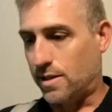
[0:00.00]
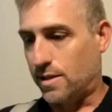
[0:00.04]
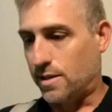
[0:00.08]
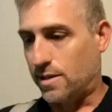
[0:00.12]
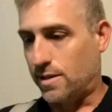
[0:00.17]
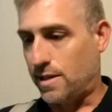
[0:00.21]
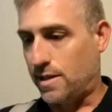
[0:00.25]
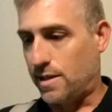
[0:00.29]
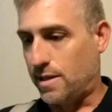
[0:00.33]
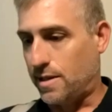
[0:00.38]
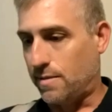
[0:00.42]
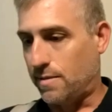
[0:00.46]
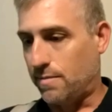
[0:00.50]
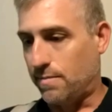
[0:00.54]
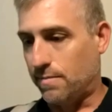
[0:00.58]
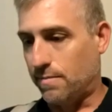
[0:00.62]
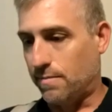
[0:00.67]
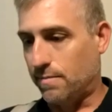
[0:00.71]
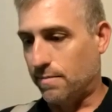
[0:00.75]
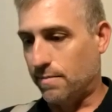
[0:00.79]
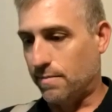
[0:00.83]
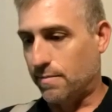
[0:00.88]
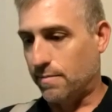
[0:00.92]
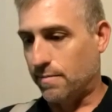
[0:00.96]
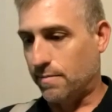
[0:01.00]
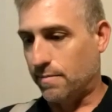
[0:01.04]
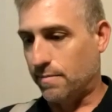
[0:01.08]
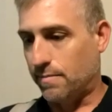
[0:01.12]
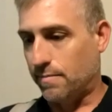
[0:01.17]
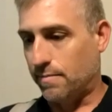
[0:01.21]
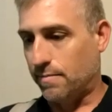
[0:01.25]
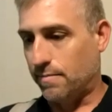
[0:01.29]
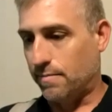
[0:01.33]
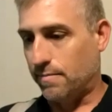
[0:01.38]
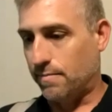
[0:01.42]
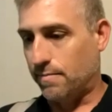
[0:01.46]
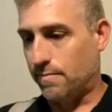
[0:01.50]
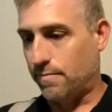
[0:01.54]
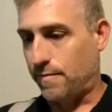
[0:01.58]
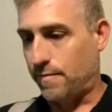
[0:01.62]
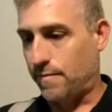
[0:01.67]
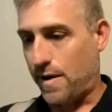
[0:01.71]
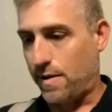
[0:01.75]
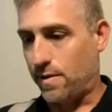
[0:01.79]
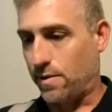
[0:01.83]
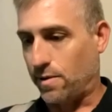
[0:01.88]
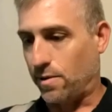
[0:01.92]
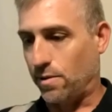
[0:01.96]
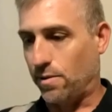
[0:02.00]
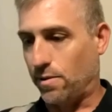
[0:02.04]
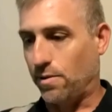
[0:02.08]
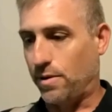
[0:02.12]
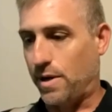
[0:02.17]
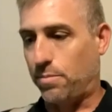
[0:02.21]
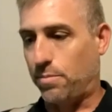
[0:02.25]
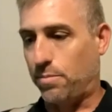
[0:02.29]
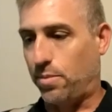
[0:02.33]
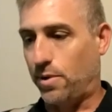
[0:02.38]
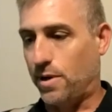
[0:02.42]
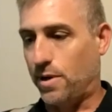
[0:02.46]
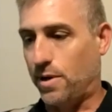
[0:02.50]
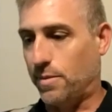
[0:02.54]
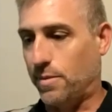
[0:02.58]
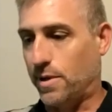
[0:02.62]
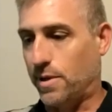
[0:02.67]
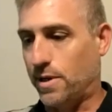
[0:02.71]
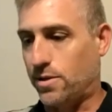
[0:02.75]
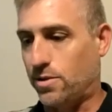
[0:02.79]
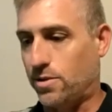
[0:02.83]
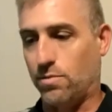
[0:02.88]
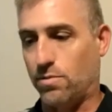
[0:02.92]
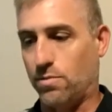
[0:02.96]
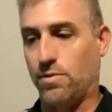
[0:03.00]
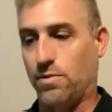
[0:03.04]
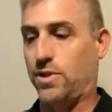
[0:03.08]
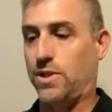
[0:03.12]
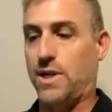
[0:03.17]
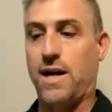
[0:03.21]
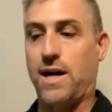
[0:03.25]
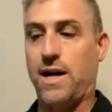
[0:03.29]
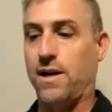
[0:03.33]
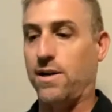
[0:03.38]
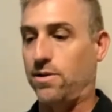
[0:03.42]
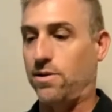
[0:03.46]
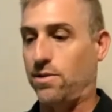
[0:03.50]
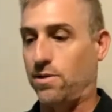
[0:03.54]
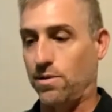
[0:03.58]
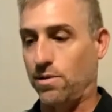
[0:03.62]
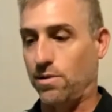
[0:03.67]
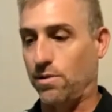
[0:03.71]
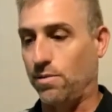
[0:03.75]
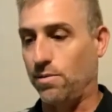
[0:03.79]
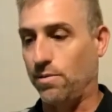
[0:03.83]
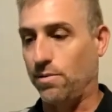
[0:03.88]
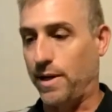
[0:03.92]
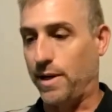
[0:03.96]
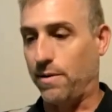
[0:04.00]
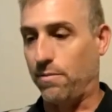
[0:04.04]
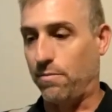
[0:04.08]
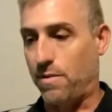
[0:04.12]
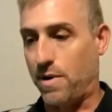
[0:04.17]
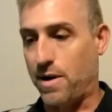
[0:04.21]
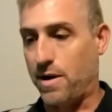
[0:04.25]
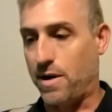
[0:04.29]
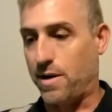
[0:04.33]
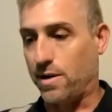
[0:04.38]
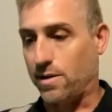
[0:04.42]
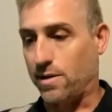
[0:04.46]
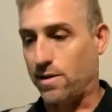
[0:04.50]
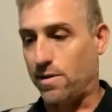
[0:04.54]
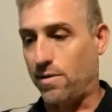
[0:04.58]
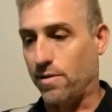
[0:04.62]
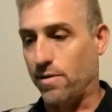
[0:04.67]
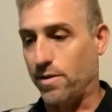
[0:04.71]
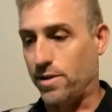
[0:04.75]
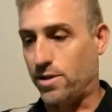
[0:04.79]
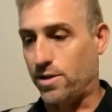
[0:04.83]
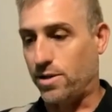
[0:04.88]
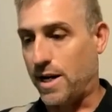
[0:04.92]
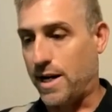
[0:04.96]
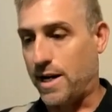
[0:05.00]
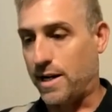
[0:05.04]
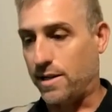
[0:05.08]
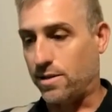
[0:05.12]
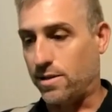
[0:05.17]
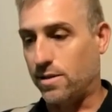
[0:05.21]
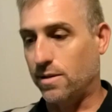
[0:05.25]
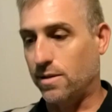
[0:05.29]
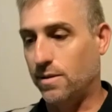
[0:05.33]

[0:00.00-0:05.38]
he found a girl that pretty much, or was talking to a girl that wanted to call the shots.